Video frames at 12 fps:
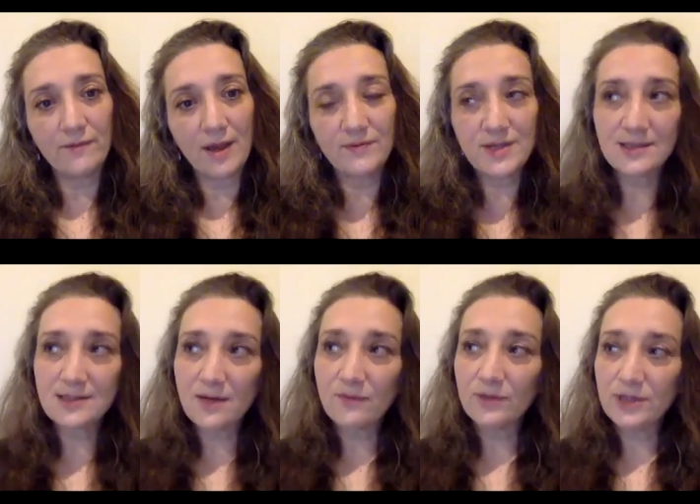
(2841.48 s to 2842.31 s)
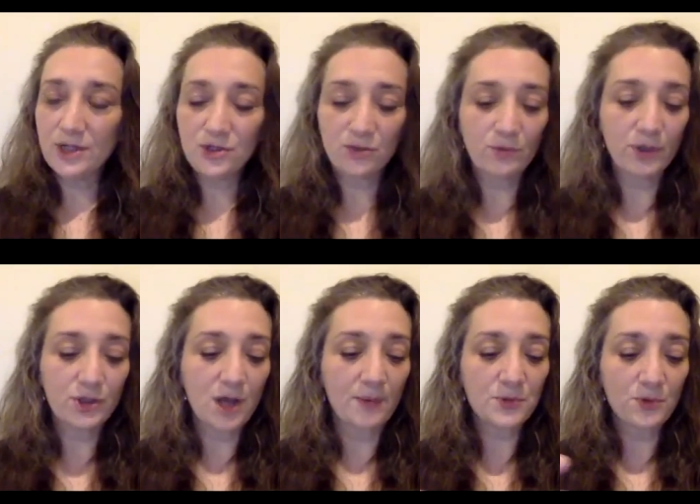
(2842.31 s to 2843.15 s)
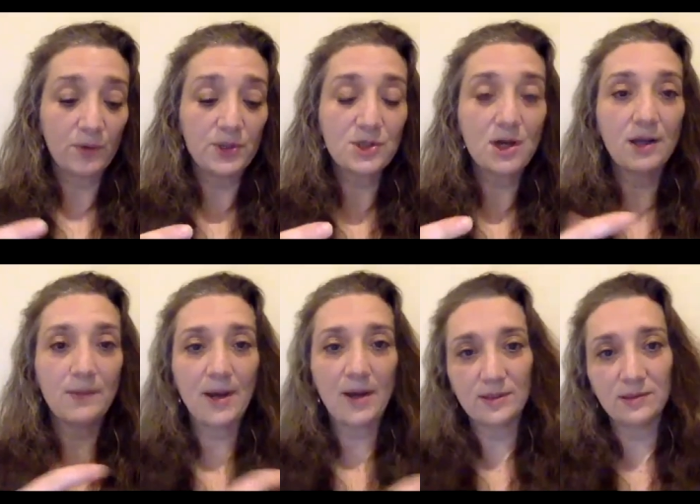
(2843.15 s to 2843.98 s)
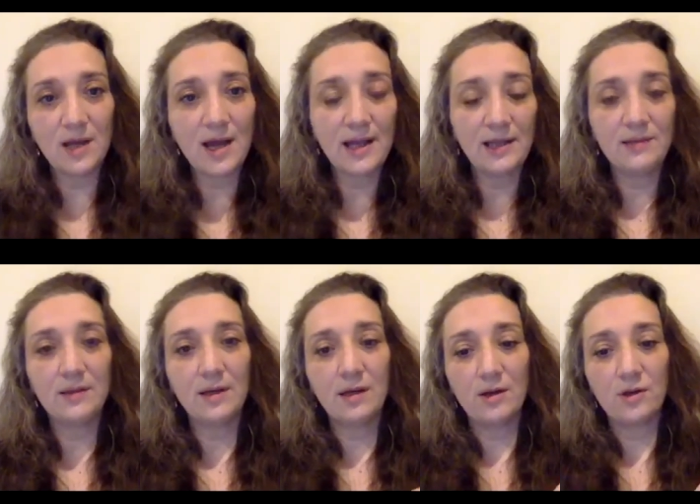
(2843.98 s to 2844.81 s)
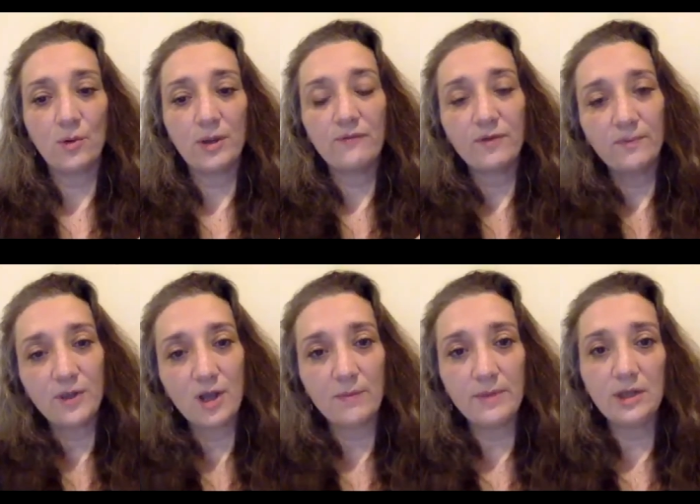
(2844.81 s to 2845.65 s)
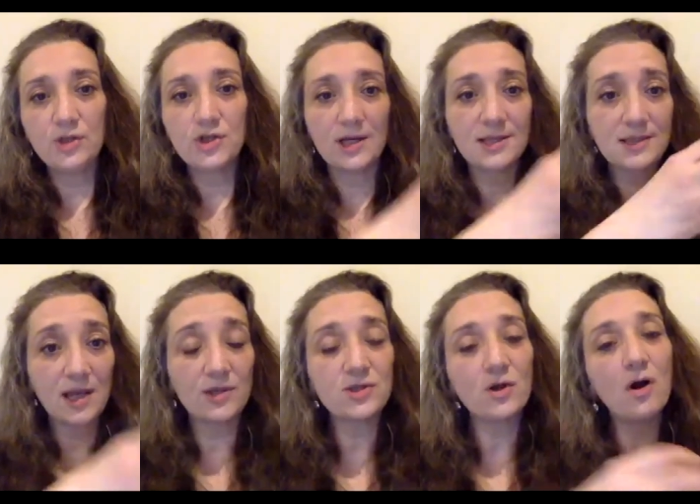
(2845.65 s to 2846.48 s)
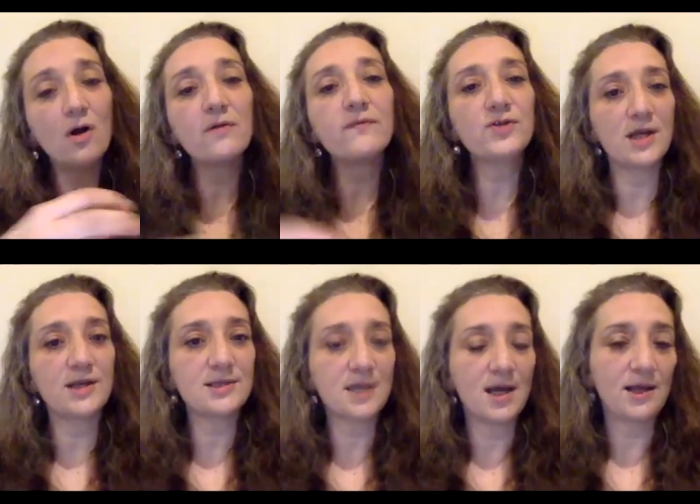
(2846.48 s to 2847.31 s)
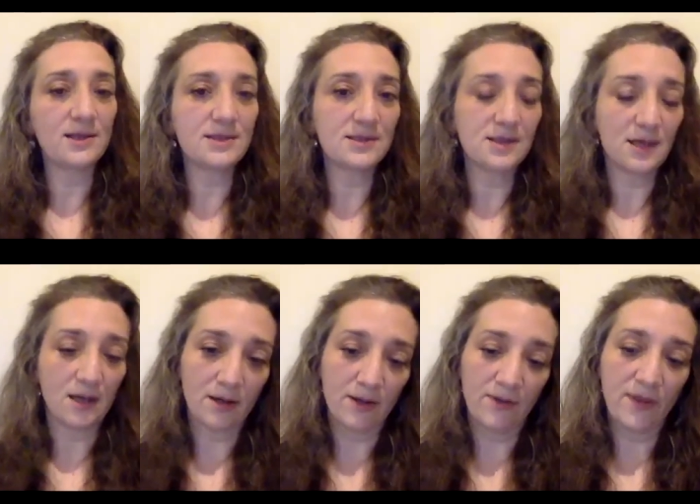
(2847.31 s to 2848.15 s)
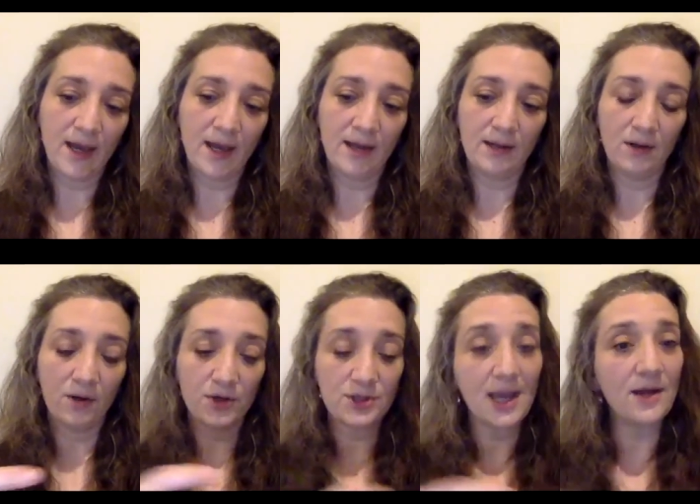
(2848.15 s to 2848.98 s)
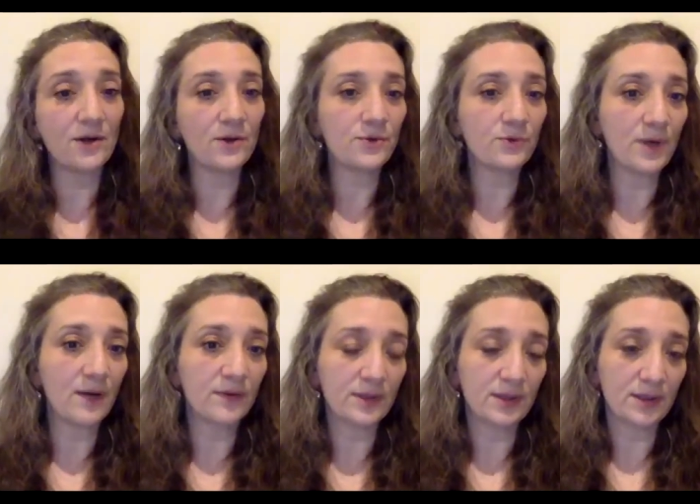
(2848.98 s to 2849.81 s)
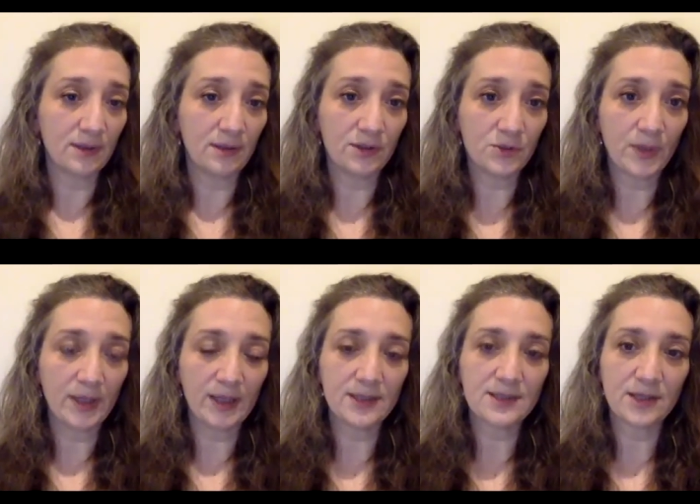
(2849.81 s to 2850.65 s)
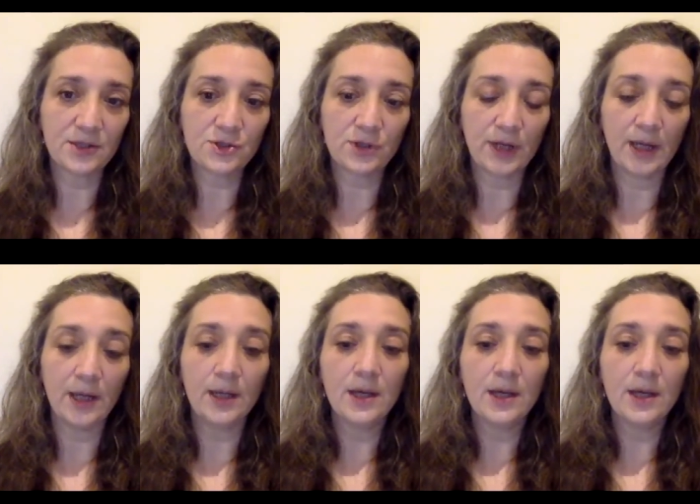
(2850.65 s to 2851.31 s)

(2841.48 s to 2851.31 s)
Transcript: I've done several teacher workshops where we talk about the line uh, going from the Armenian genocide to all of the genocides uh, that are scattered throughout the the 20th century.